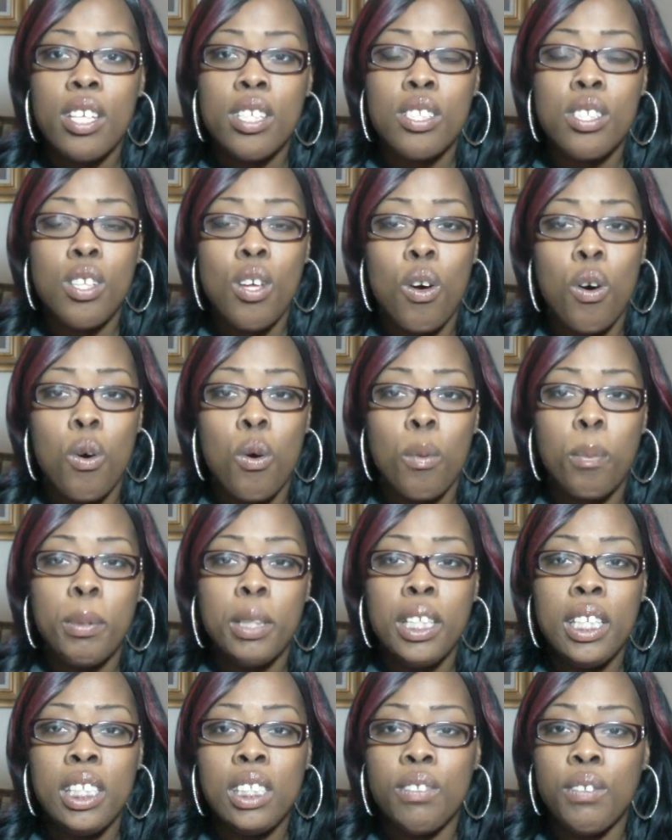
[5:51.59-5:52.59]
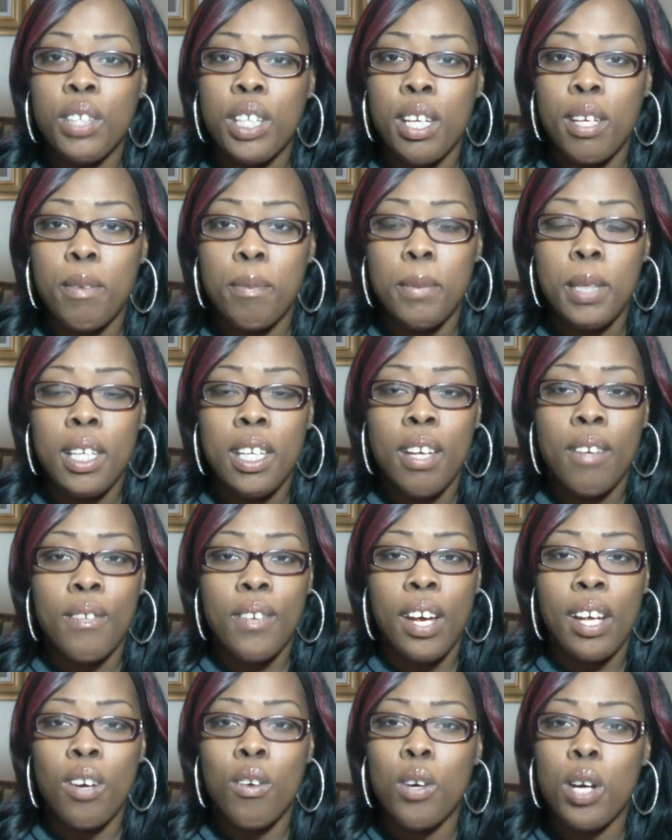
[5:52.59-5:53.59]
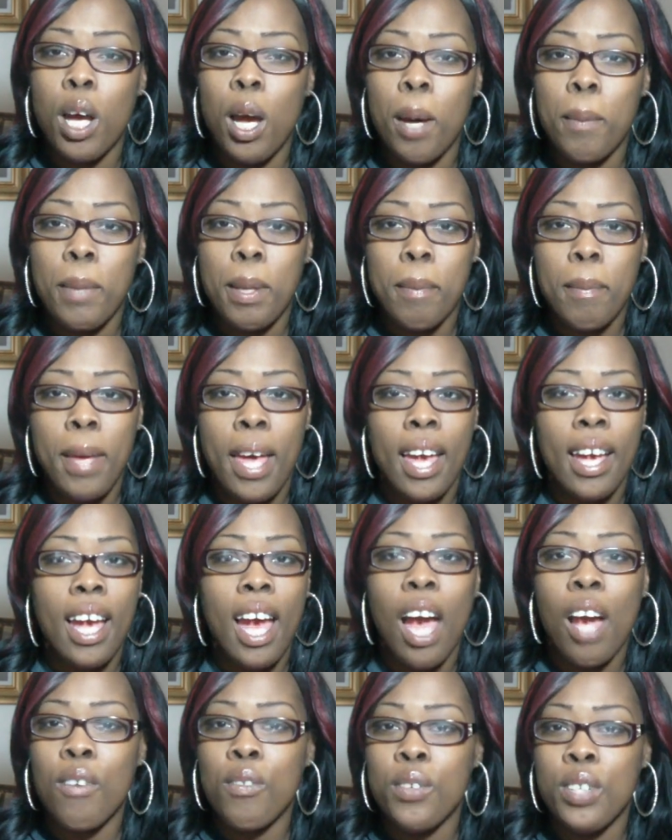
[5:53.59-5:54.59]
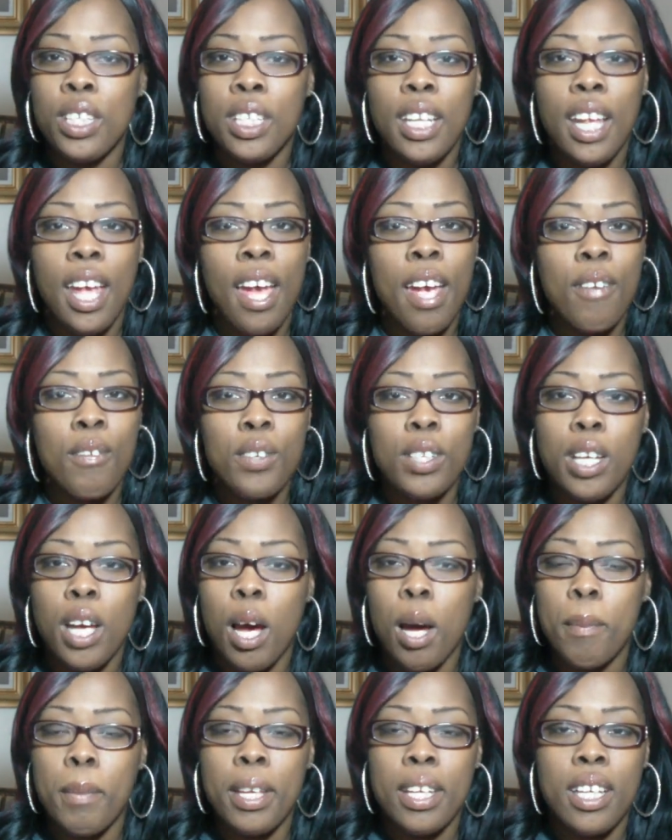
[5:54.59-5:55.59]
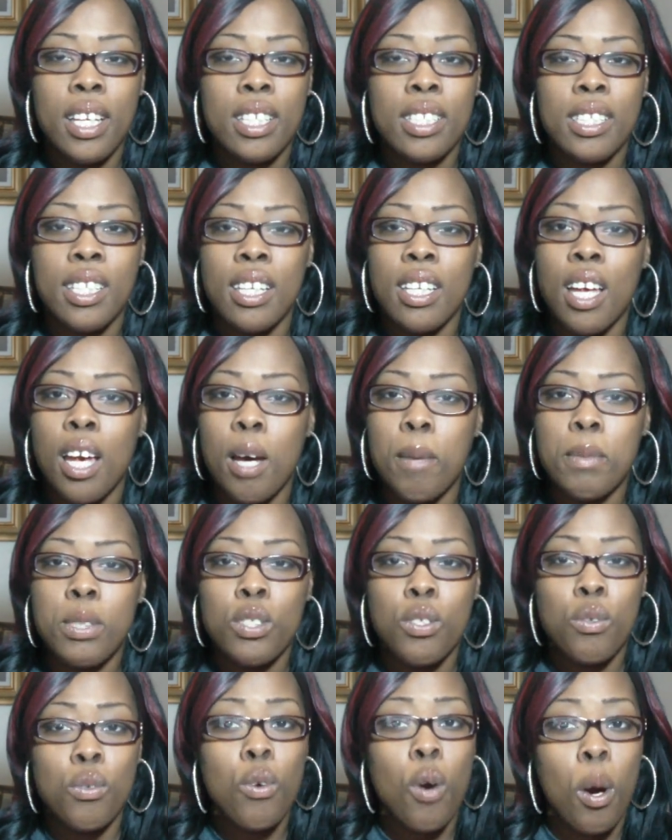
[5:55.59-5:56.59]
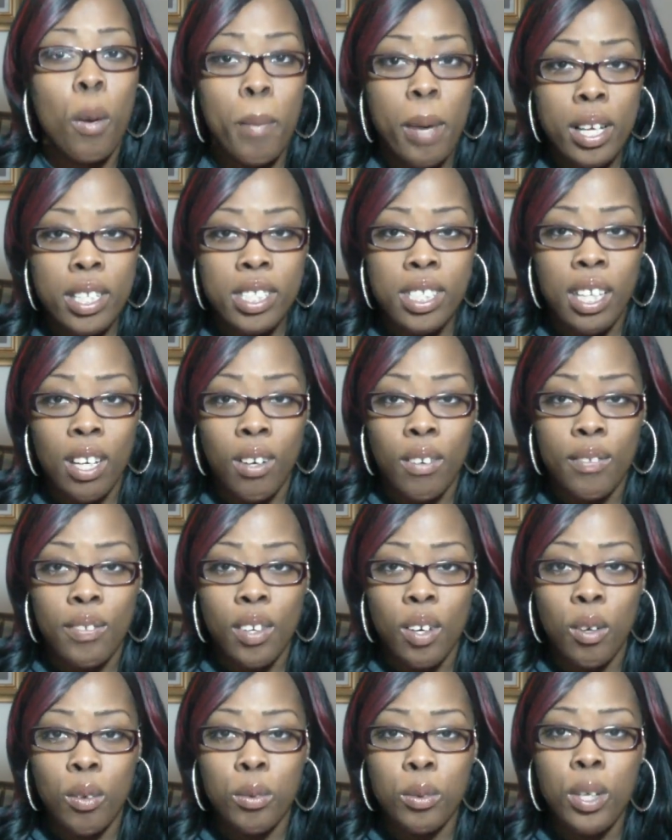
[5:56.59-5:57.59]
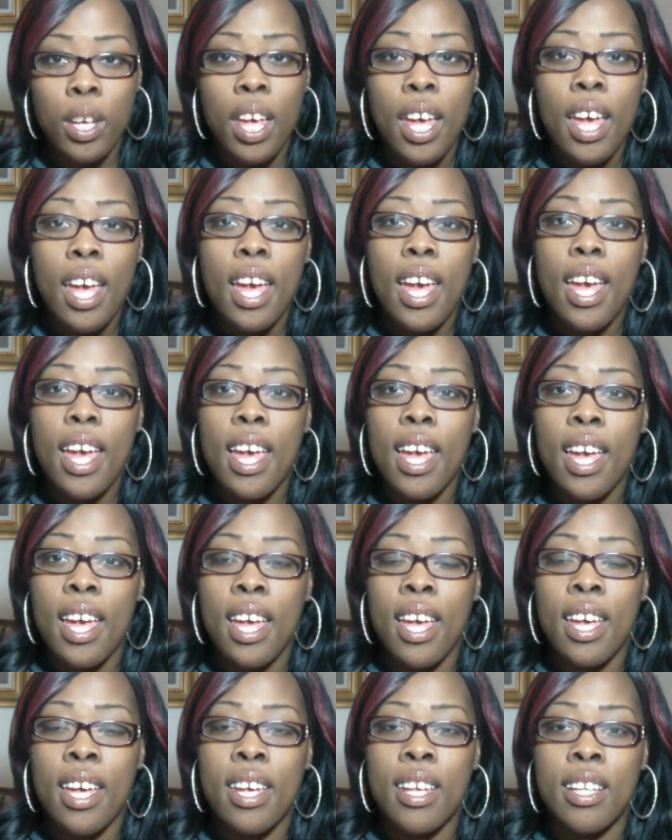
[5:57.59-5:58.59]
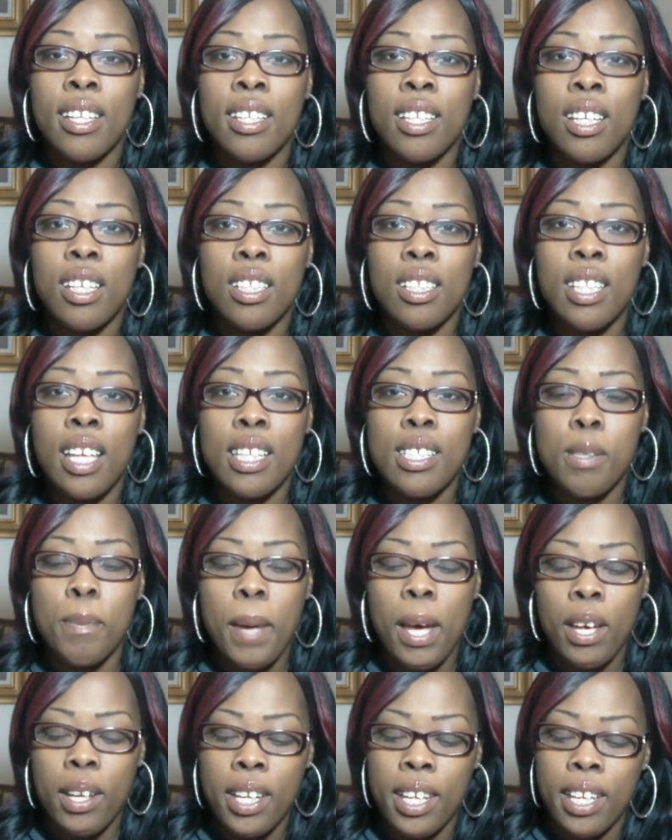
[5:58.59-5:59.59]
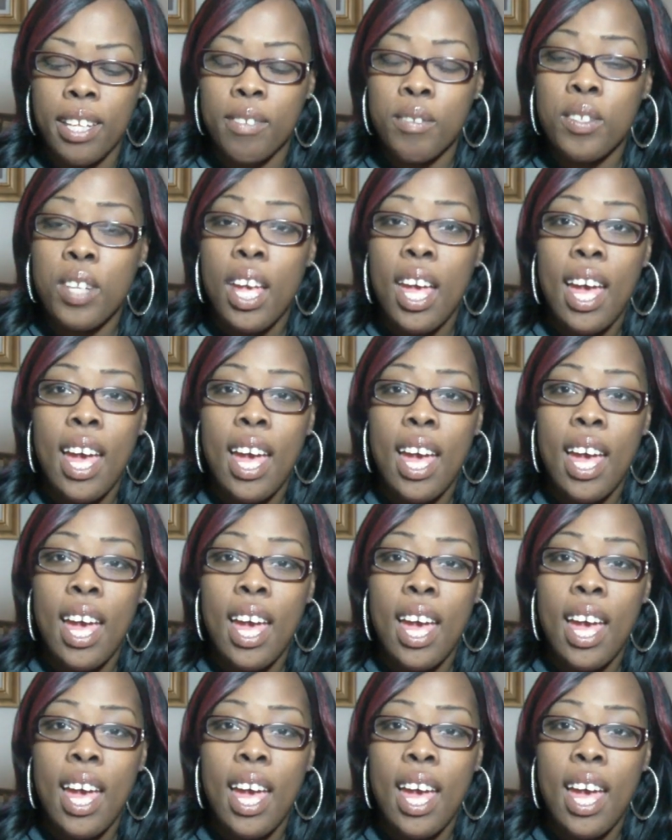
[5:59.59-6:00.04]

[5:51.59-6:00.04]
So please forgive me if I don't comment back. I read every comment because it comes through on my cell phone and that's about it.